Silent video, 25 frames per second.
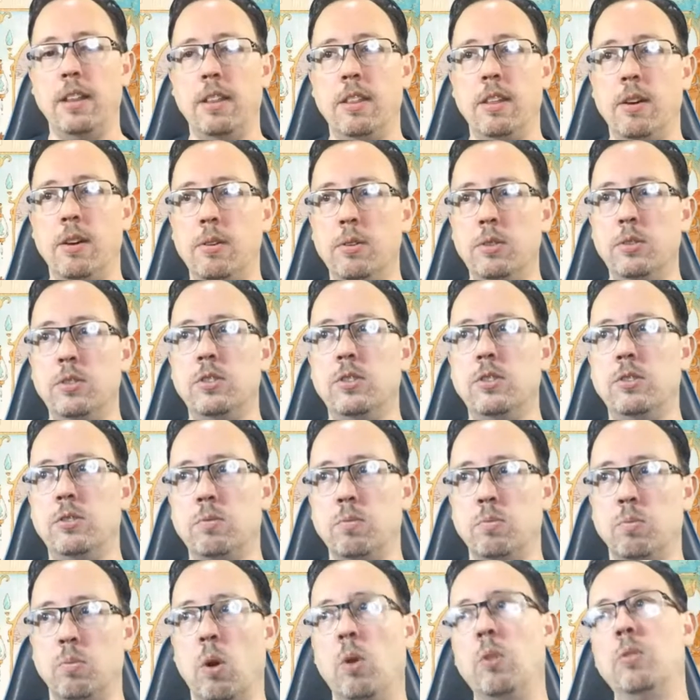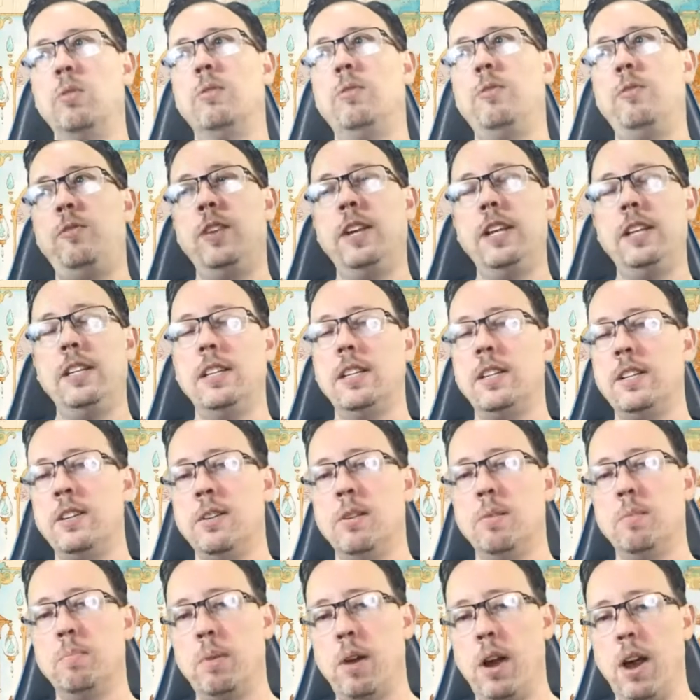those won't fit in
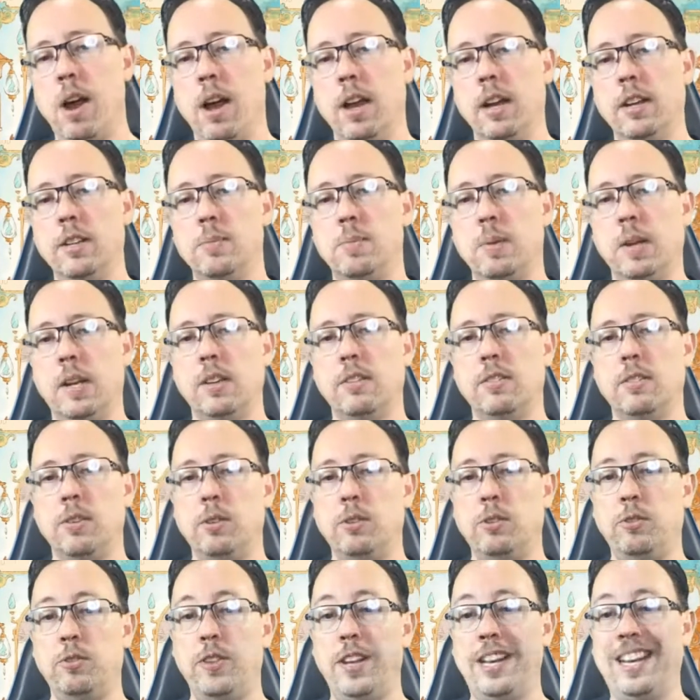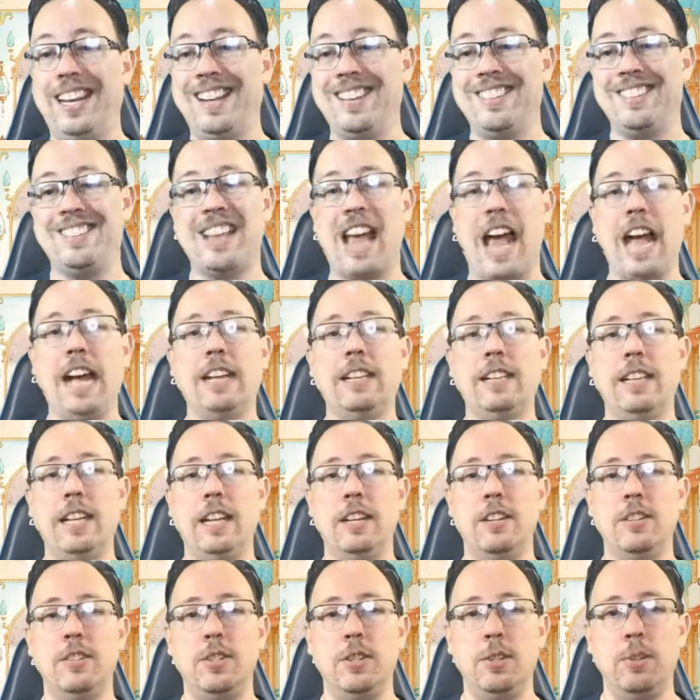your box because those fit exactly
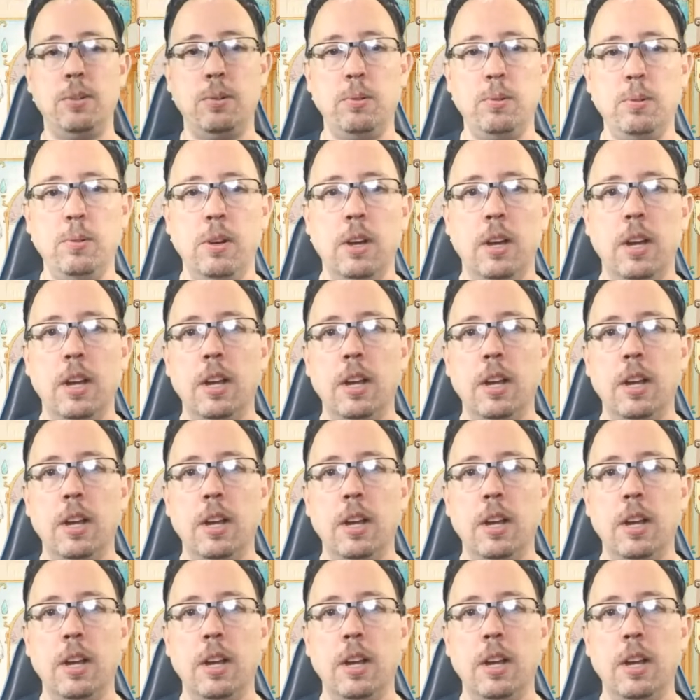in 2